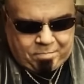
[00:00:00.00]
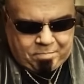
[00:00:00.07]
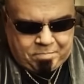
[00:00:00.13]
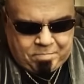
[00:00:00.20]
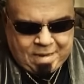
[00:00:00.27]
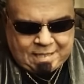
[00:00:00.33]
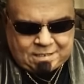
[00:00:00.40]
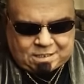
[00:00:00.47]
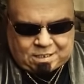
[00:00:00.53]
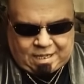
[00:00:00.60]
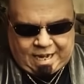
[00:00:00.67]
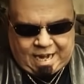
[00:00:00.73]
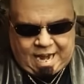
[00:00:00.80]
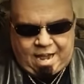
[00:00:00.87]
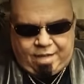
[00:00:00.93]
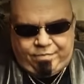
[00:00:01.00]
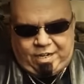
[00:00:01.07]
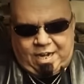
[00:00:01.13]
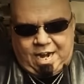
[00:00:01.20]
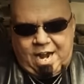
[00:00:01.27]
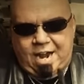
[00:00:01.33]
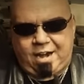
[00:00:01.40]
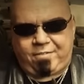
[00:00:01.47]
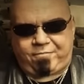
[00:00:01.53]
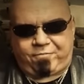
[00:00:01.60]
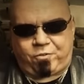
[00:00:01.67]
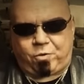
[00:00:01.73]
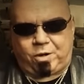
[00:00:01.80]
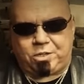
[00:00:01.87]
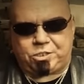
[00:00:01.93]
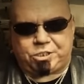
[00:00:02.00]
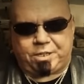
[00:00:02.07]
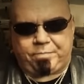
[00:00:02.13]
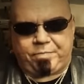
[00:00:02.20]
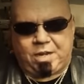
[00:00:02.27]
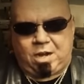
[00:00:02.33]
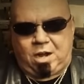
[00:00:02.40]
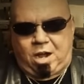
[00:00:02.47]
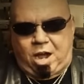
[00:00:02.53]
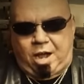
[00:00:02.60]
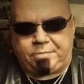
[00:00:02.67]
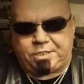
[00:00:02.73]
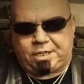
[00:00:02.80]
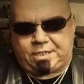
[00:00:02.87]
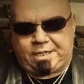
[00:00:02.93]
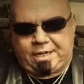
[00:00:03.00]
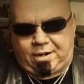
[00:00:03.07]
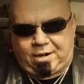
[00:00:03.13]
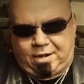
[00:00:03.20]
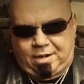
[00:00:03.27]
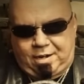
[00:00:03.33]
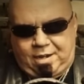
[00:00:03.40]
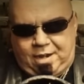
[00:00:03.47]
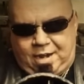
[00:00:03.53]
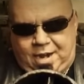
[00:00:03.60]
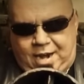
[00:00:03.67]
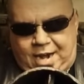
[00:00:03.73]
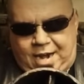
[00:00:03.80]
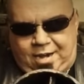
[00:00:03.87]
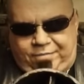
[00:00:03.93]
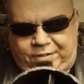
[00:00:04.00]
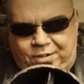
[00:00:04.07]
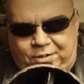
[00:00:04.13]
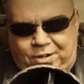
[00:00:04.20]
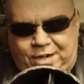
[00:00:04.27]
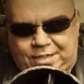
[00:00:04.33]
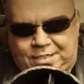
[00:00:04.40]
immensely heavy hand-forged object here. And if you look